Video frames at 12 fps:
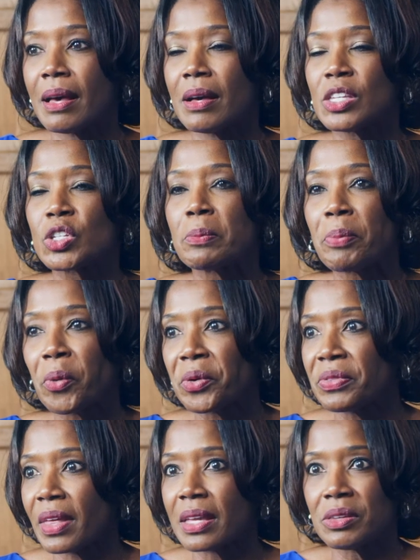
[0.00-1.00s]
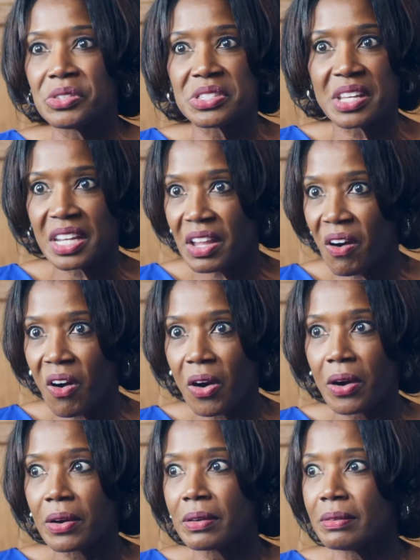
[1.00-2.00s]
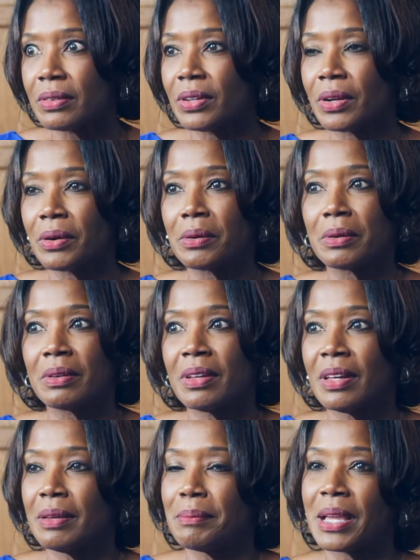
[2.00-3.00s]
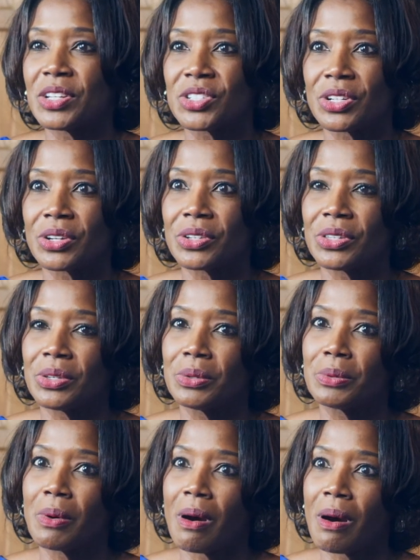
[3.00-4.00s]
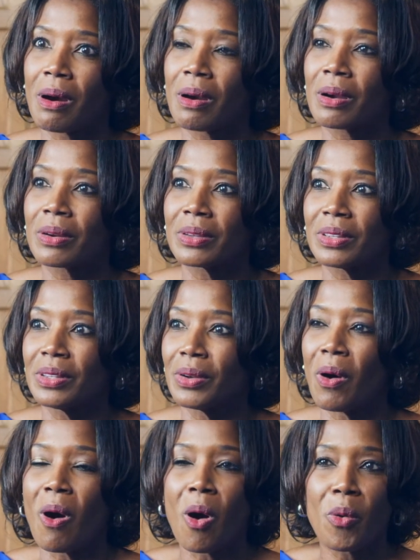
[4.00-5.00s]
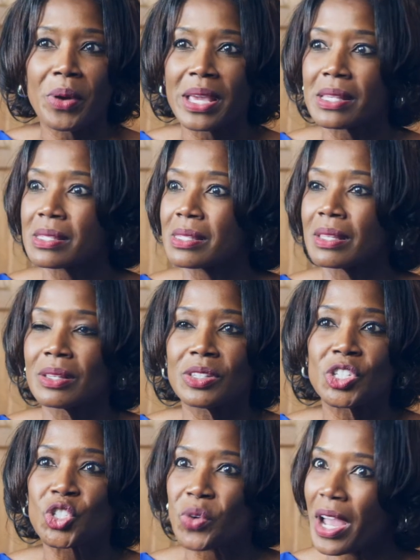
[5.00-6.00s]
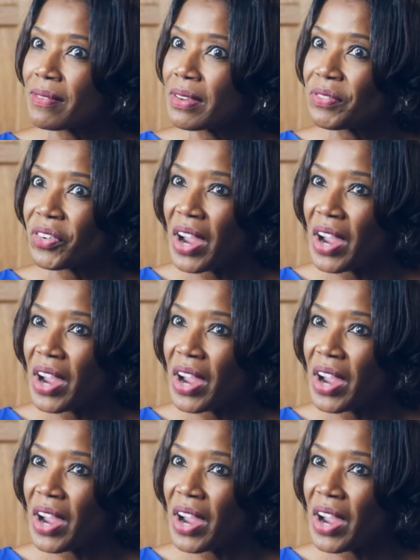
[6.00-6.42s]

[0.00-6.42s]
It's important that you study hard, make sure you are, always striving for